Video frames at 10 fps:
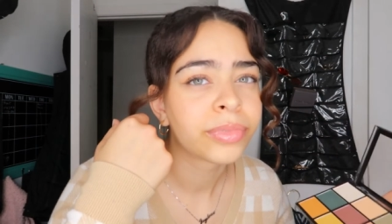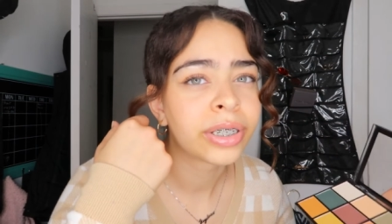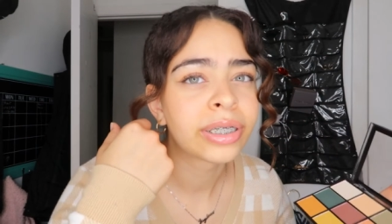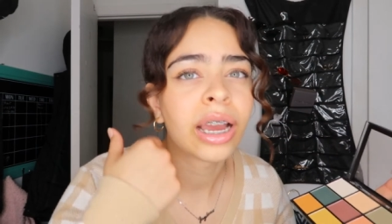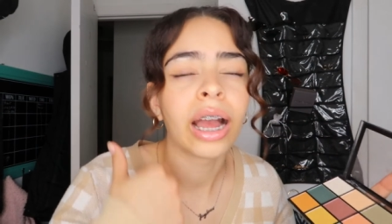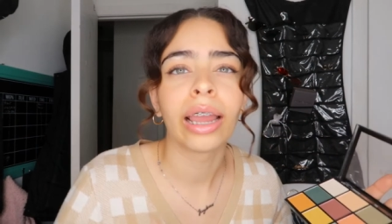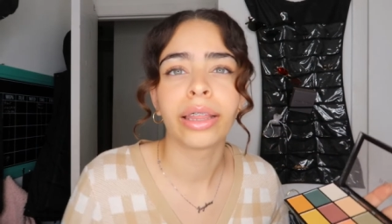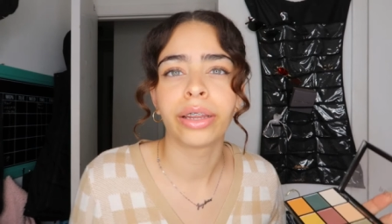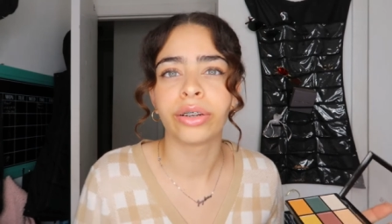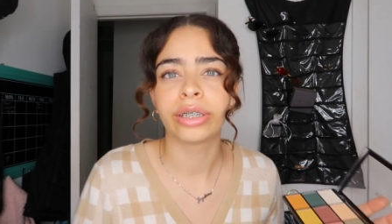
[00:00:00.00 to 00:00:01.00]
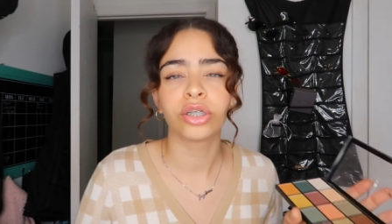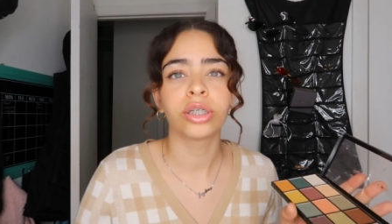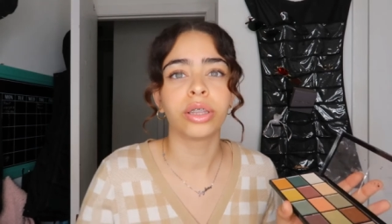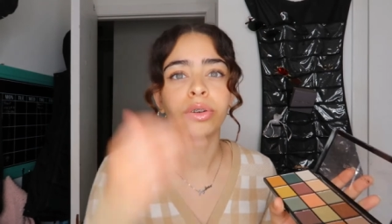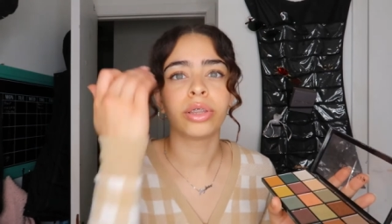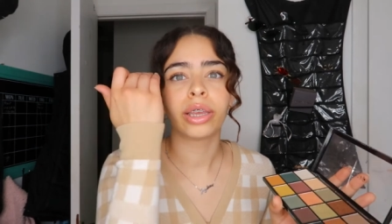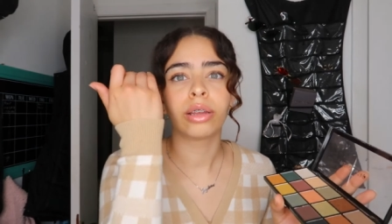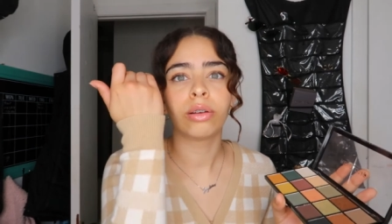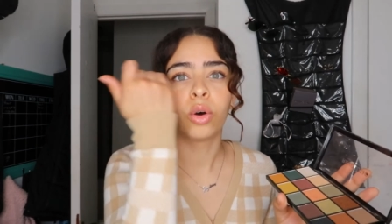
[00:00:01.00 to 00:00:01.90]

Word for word: And it's not eyeliner, it's just literally like